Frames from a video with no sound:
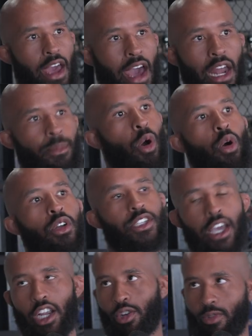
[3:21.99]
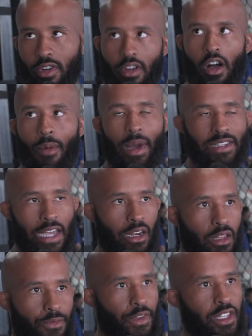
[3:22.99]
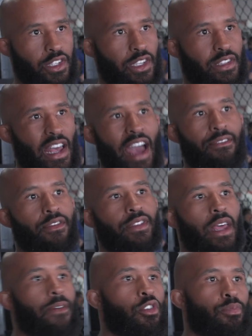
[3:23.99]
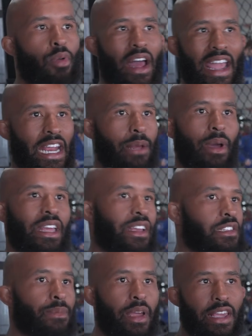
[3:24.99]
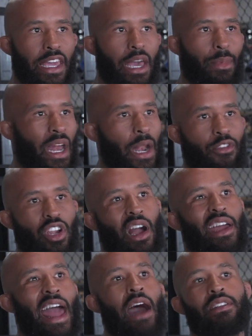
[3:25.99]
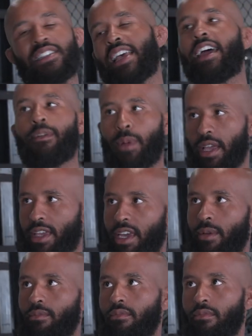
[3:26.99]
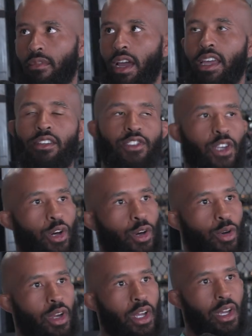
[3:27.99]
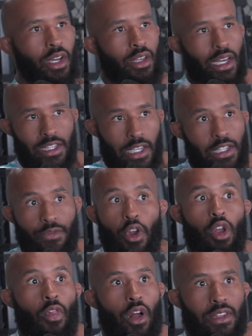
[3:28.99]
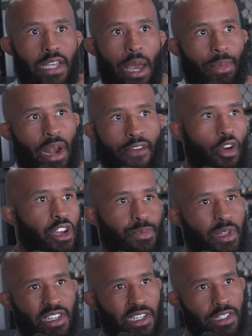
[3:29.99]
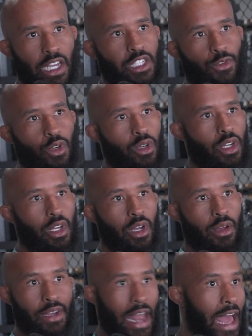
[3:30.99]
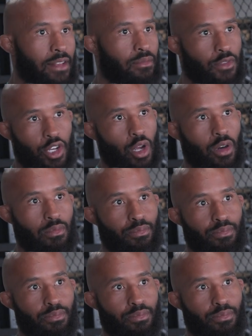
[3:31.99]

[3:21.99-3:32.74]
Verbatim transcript: Out of my whole entire career, all my title defenses, I've never brought anybody into my camp. I've never gone outside of my camp, right? So that's a very long time, and I've always been successful, not, you know,